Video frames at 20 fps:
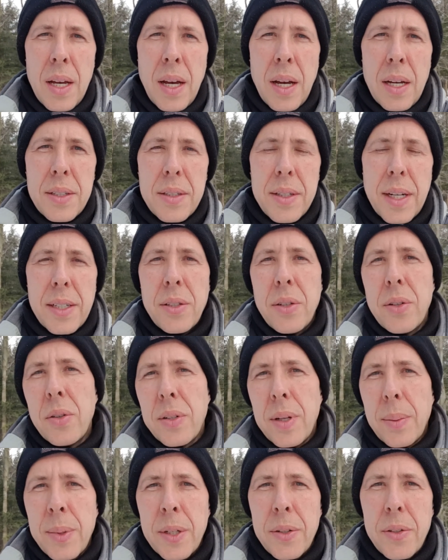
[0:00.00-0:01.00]
stay tuned.
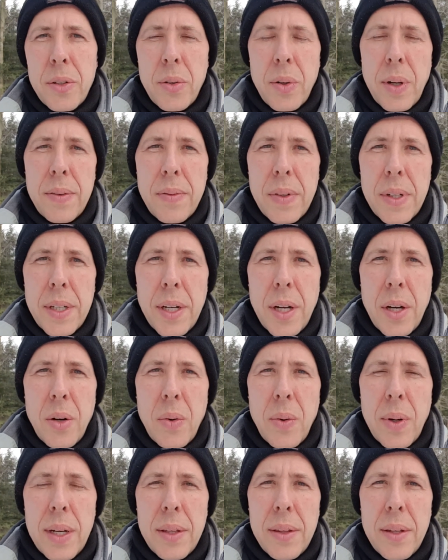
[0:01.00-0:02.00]
I'm going to do a
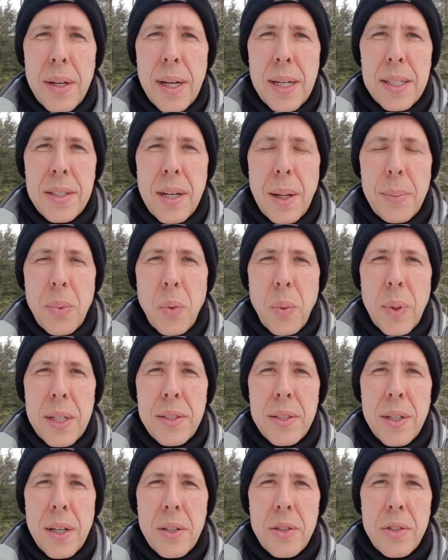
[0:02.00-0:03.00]
video in the next couple
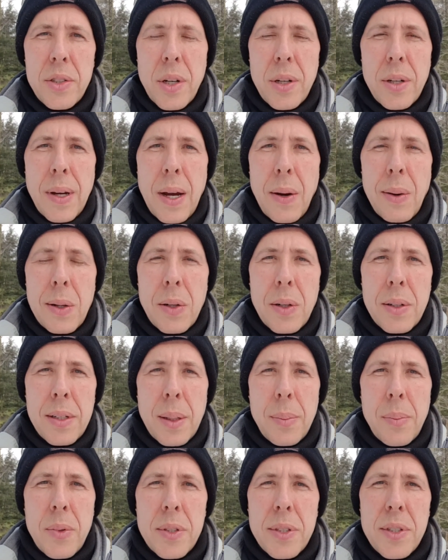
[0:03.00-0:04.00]
weeks here, show you how I hooked
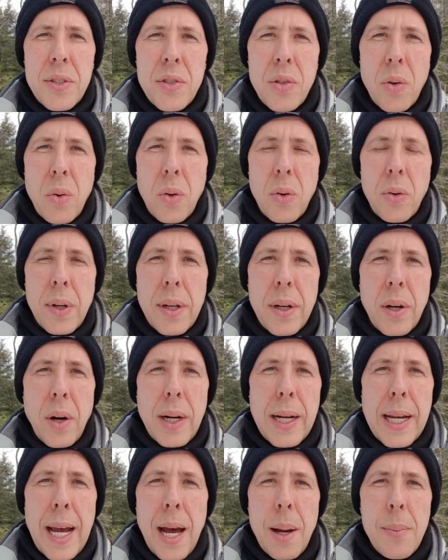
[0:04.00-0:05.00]
up the solar in our
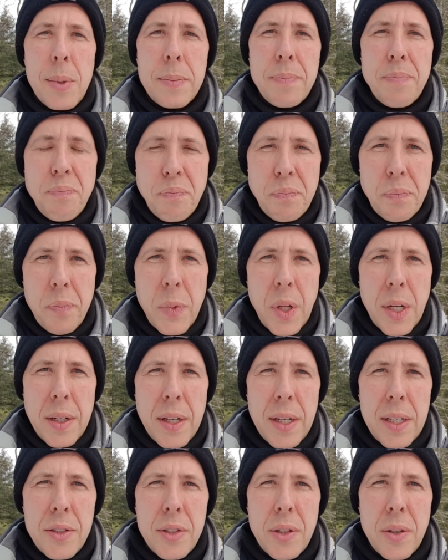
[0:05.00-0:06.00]
cabin in
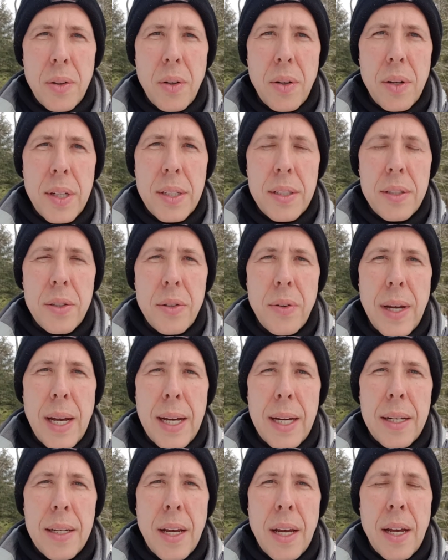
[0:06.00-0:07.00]
case you're looking to
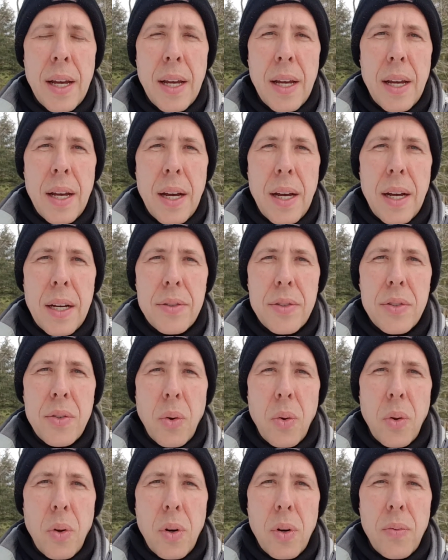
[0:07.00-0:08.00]
add uh,
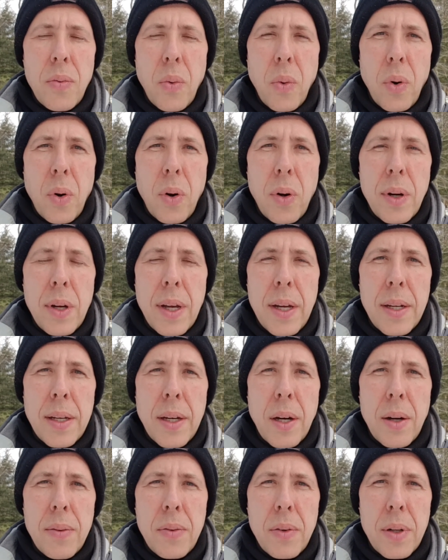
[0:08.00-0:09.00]
solar for any
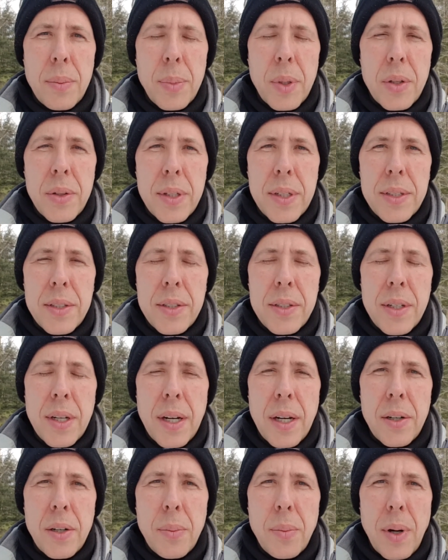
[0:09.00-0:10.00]
off-grid buildings
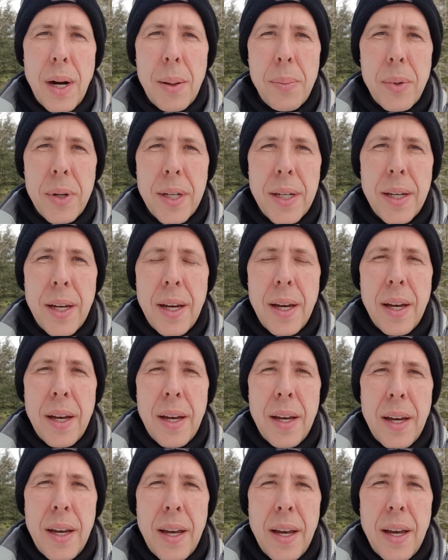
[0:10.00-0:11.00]
on your property.
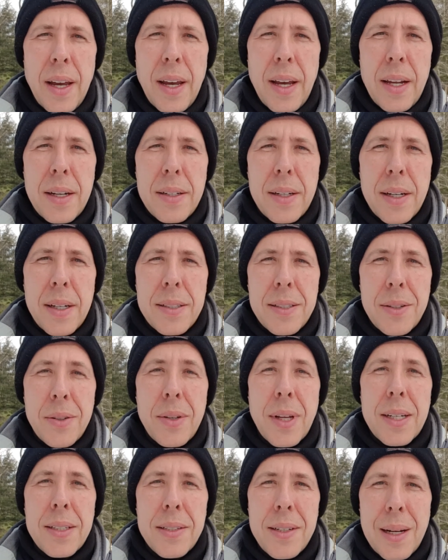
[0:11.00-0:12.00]
And uh, until
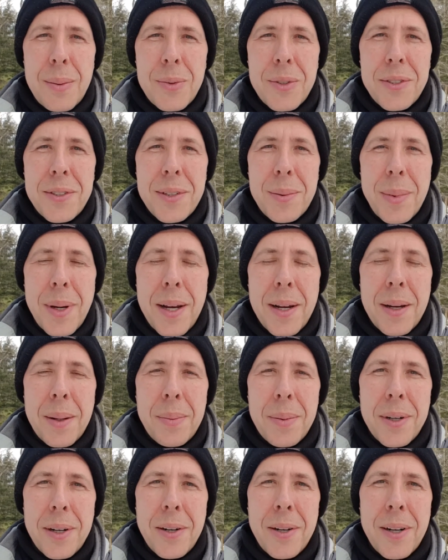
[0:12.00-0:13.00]
next time, we'll see you back
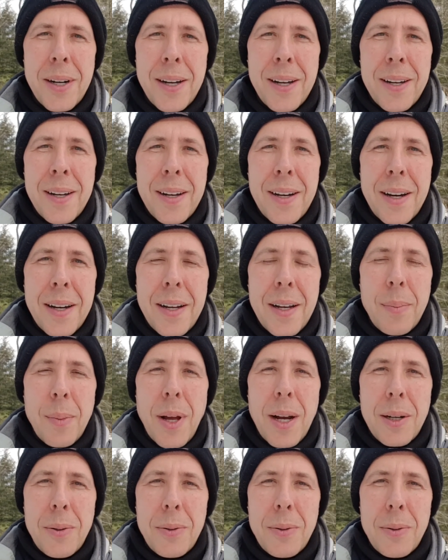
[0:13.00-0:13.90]
up here on Hemlock